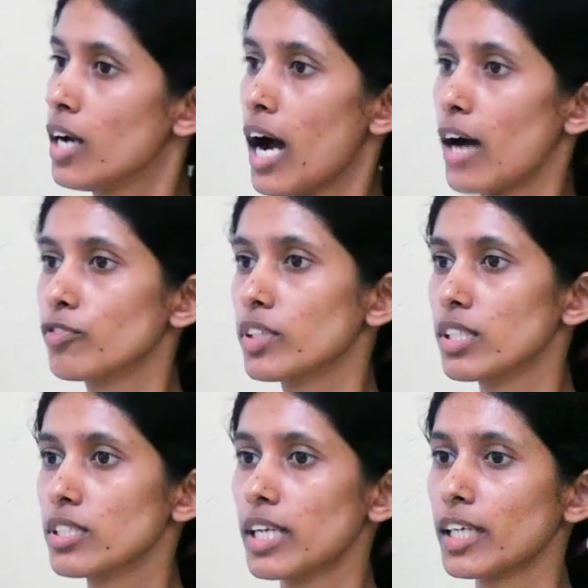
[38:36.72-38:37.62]
after
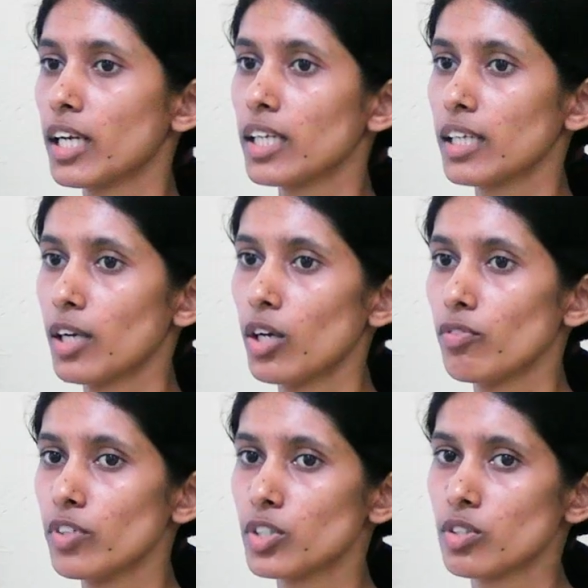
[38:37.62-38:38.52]
the central
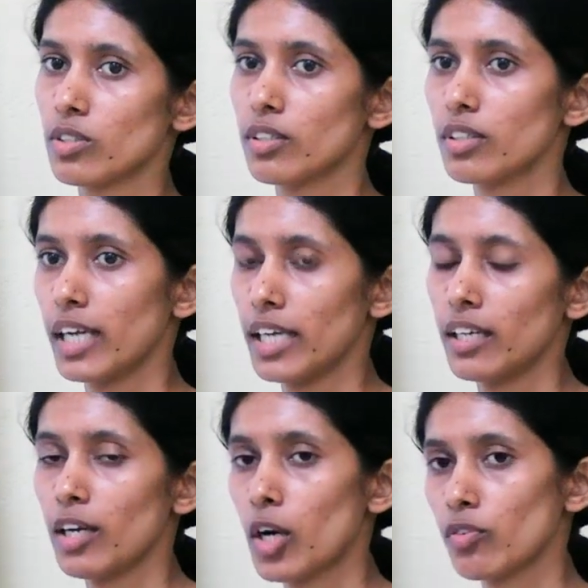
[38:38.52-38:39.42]
canal, which
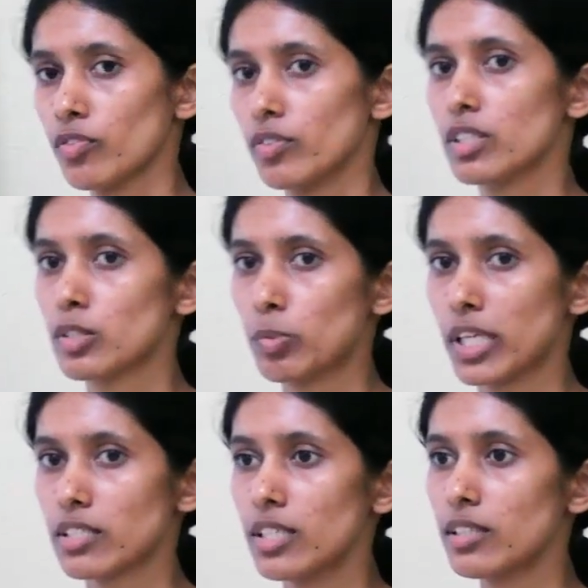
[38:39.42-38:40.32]
area is
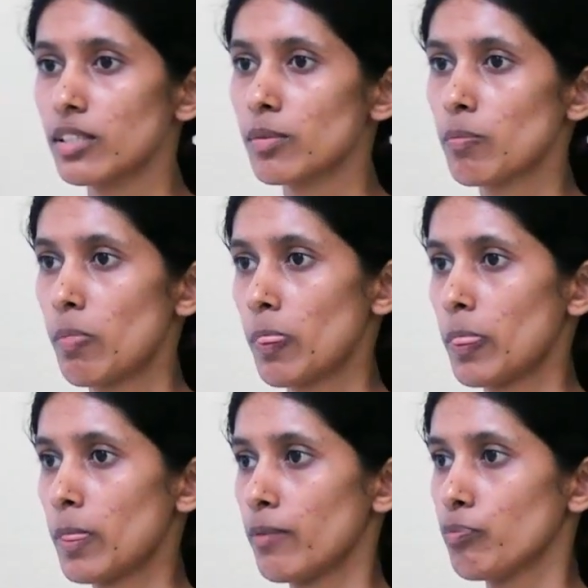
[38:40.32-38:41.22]
present?
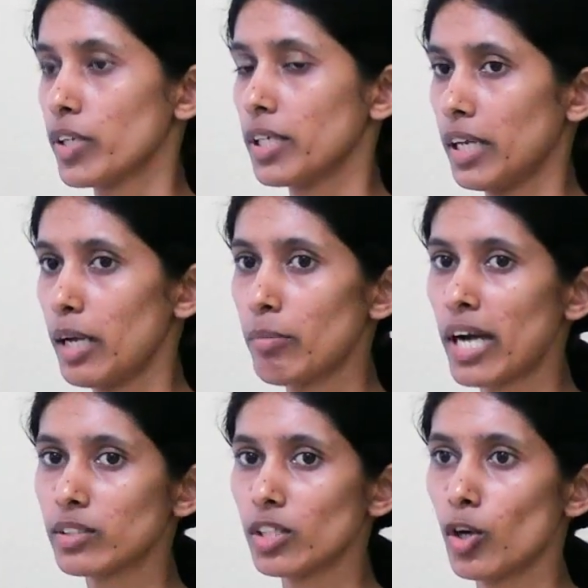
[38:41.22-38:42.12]
Grey
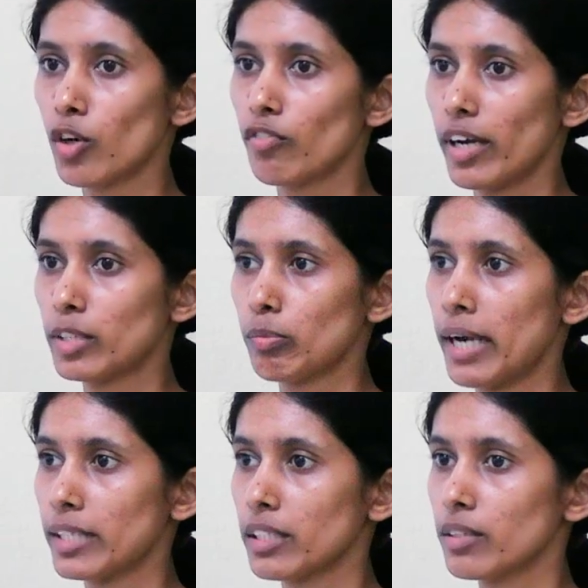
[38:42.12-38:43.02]
matter or white
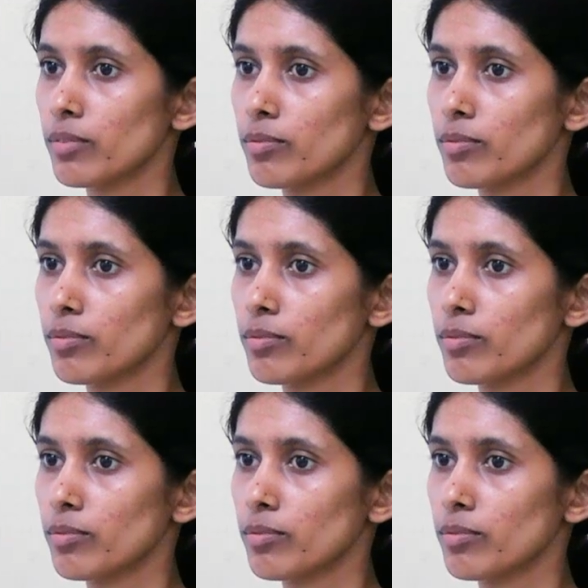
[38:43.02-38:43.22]
matter?